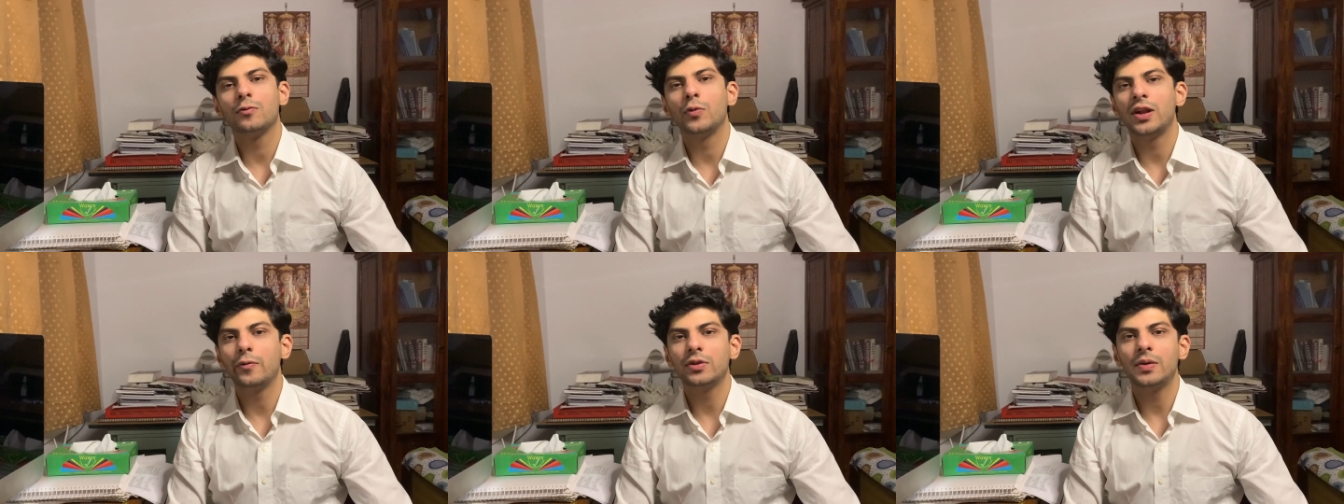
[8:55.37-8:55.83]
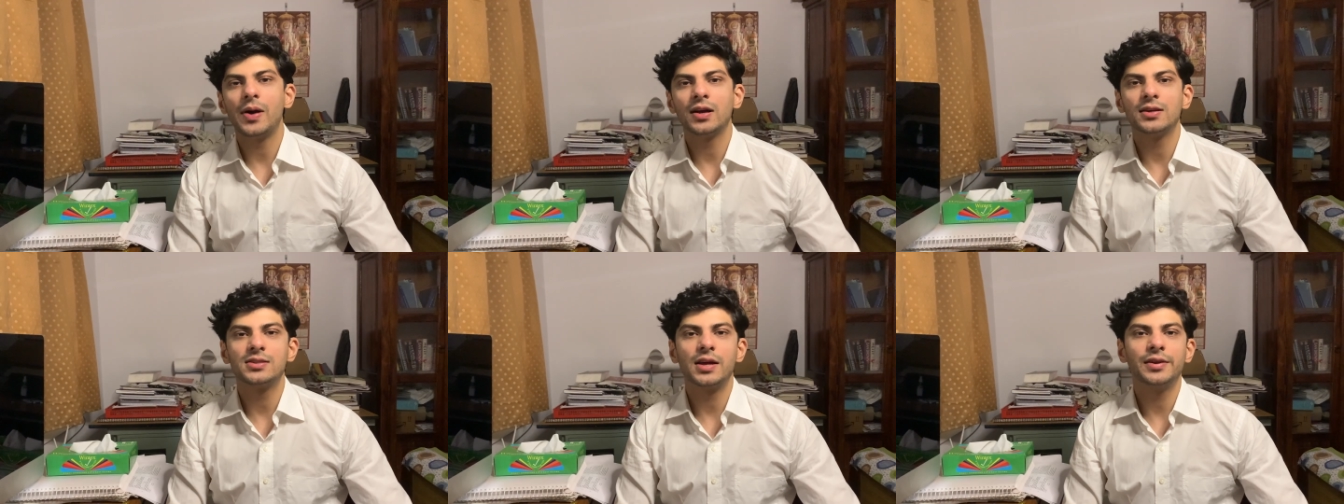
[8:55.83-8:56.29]
Whenever the
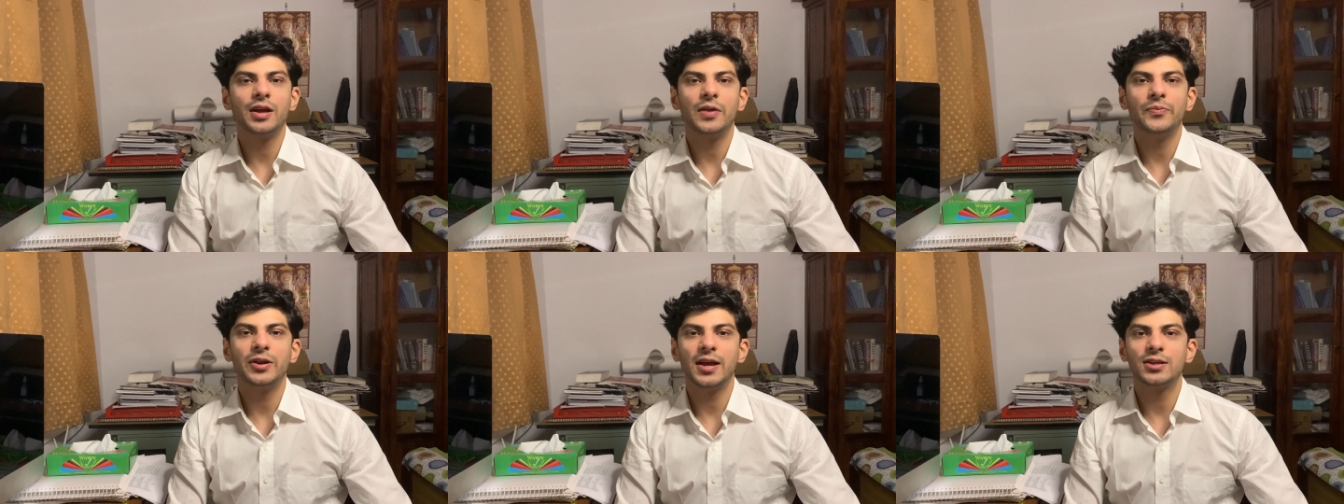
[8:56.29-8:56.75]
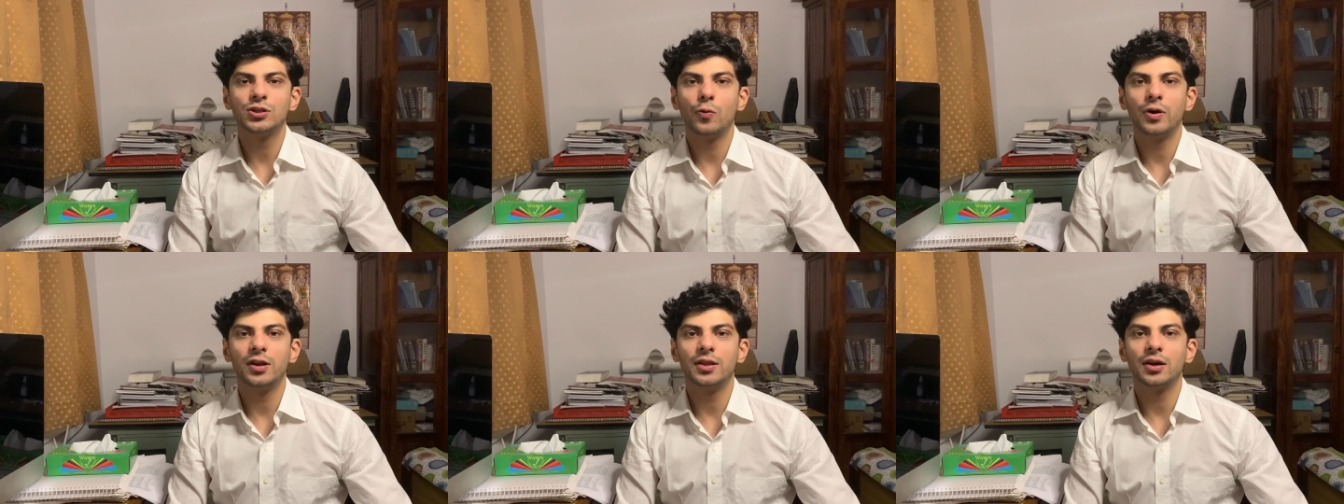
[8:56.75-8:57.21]
Pakistani army takes
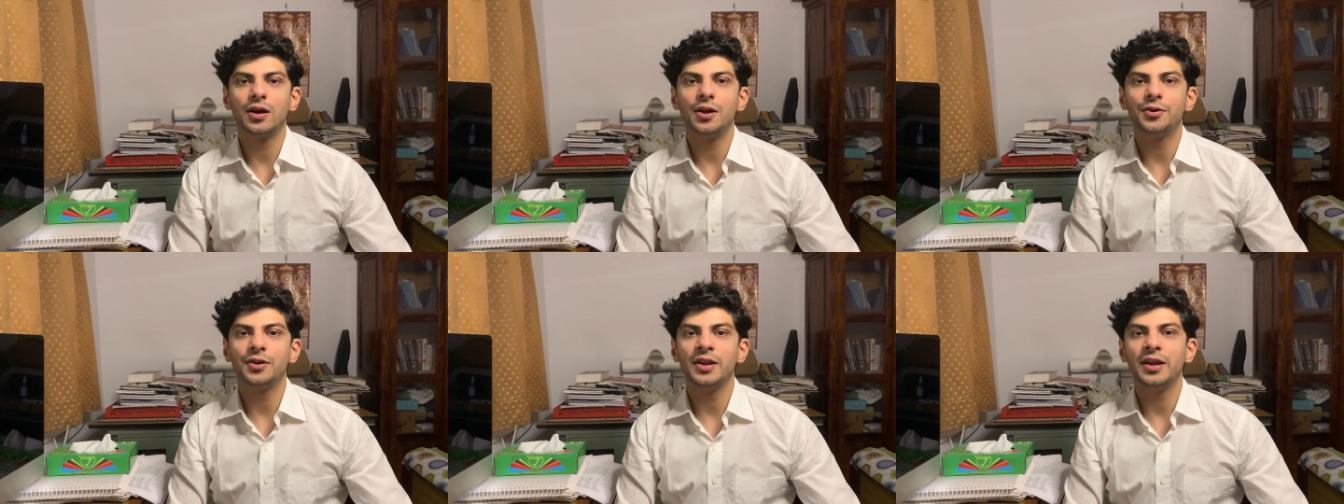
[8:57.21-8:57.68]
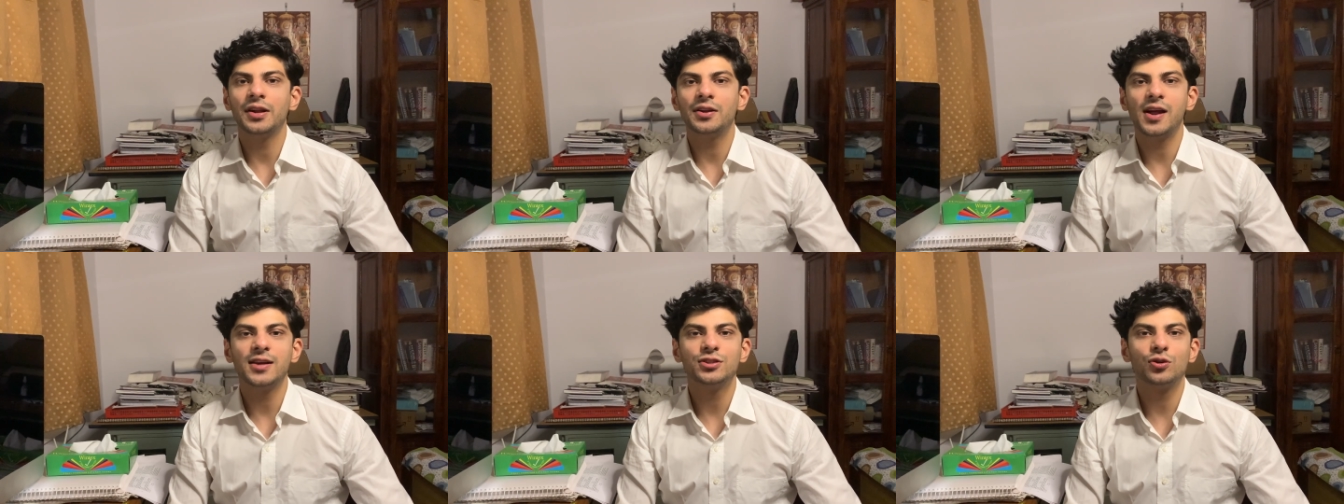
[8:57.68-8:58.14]
over in the country, it
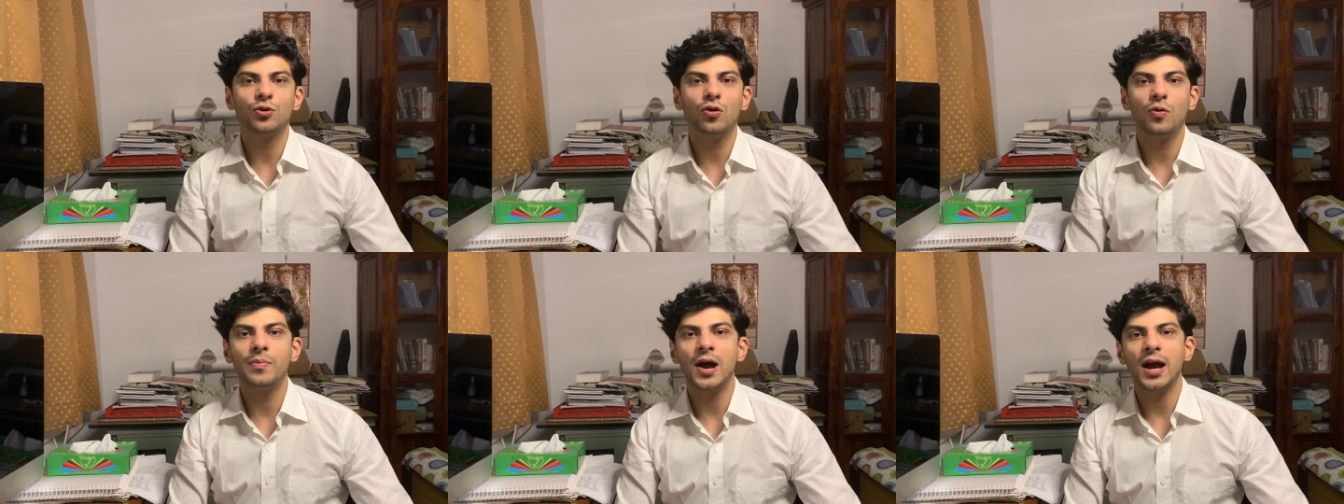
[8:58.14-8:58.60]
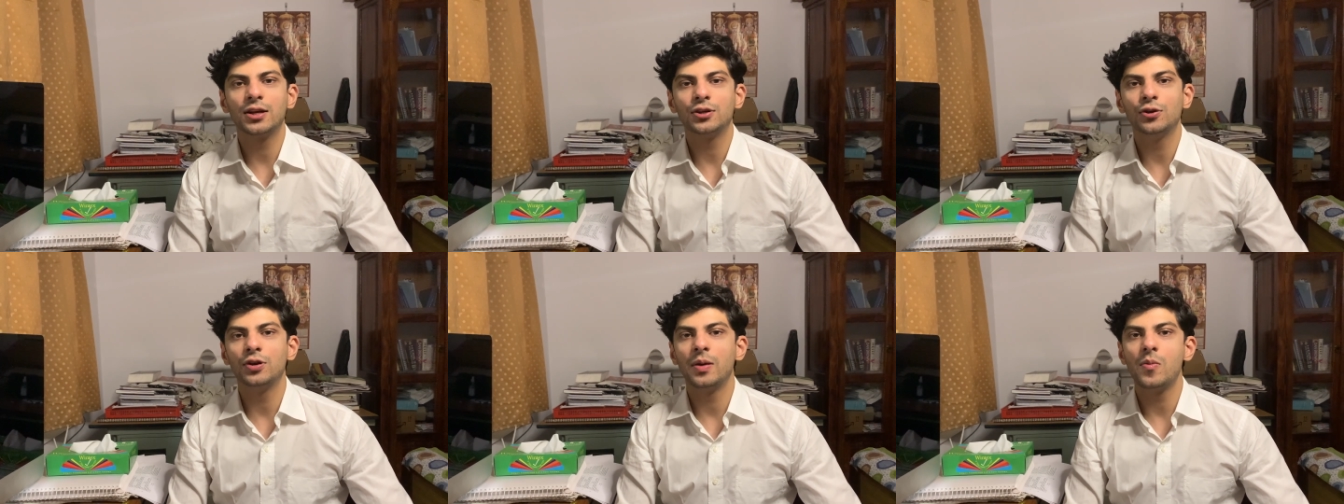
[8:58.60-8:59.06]
tries to go
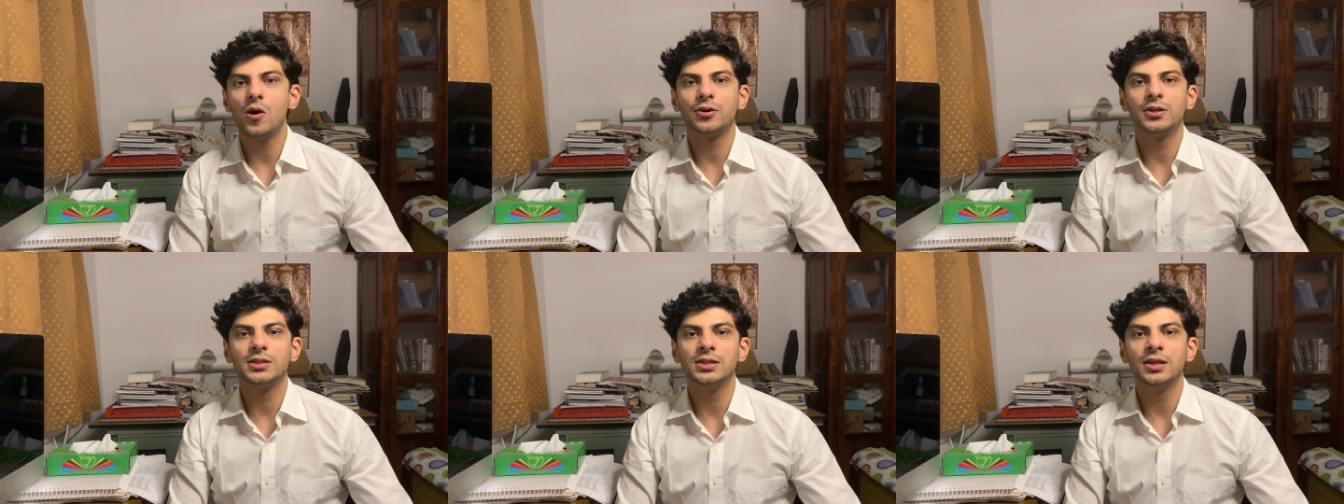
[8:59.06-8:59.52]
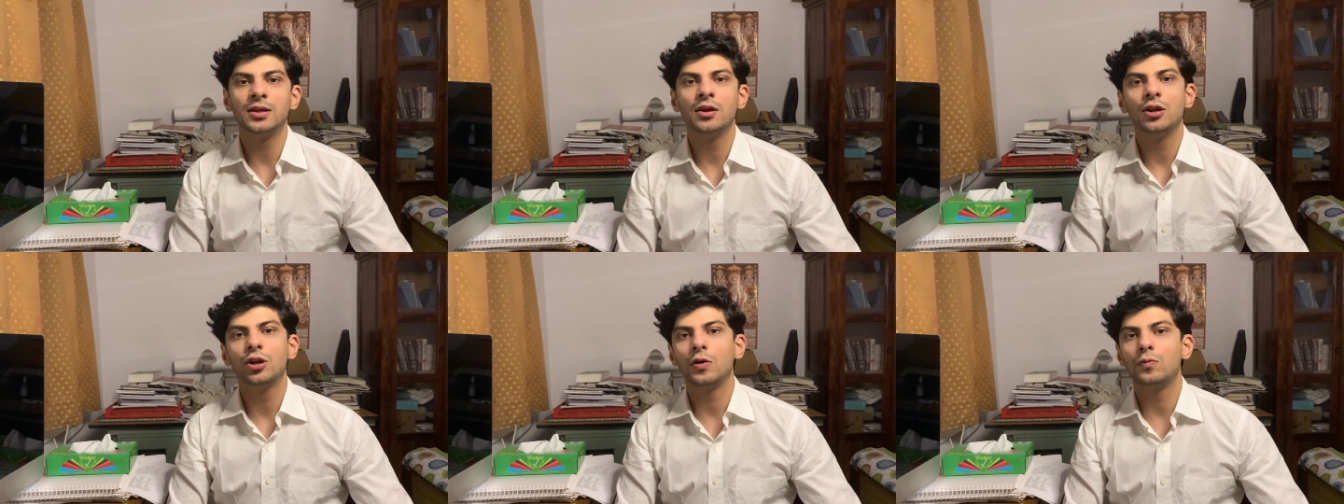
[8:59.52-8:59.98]
back to democracy
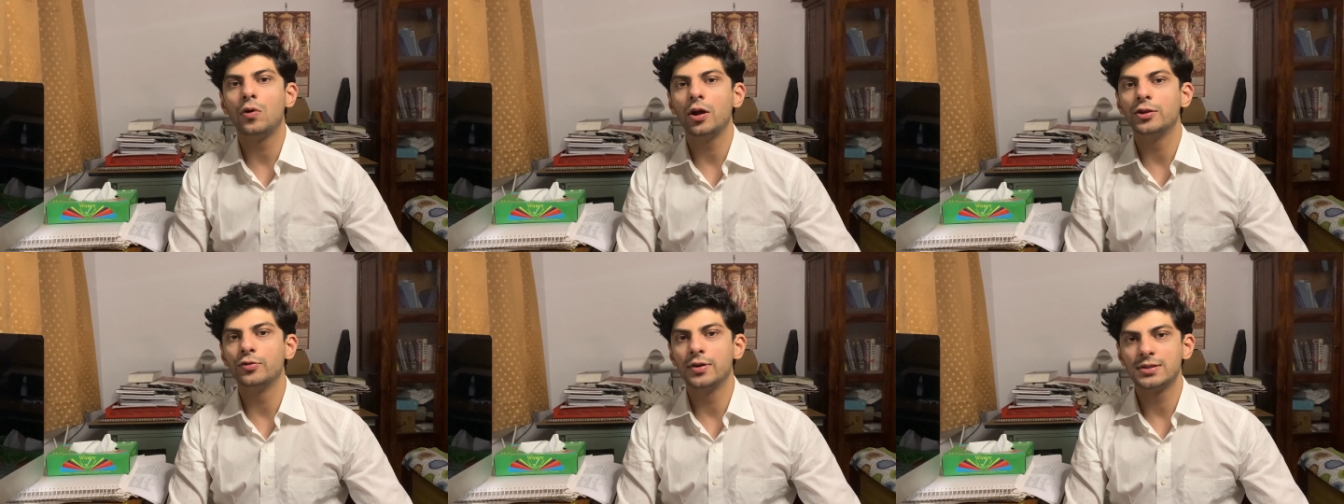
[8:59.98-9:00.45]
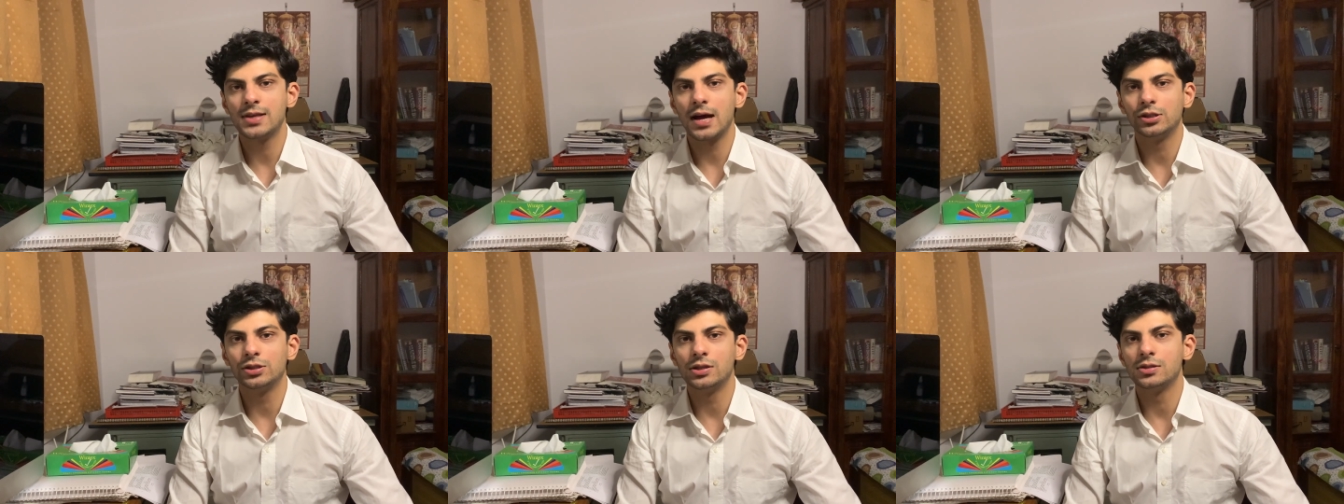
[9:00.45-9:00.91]
to avoid US
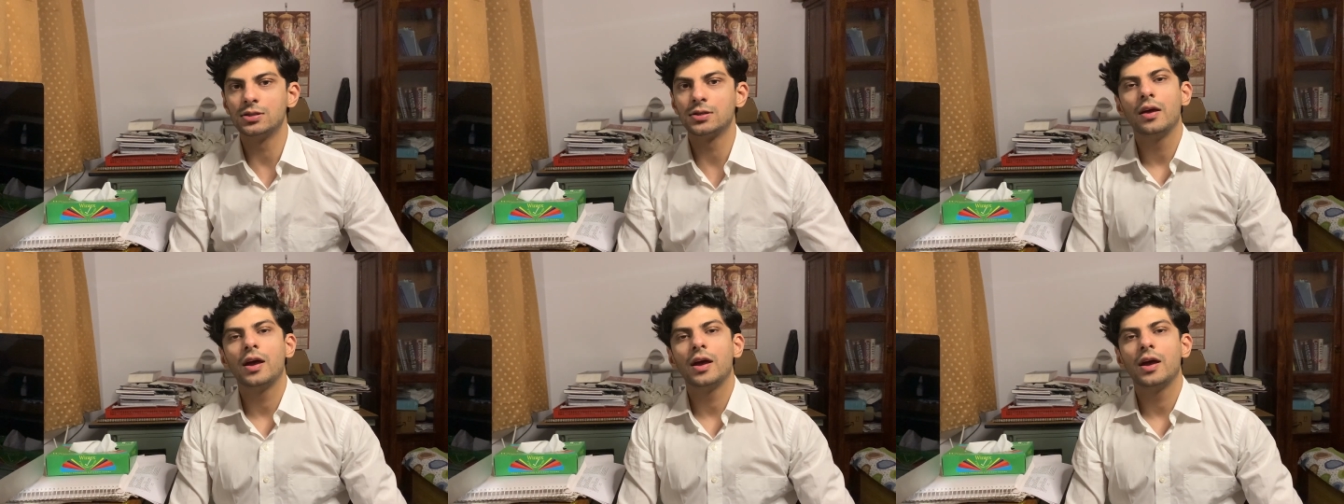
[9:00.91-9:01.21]
sanctions.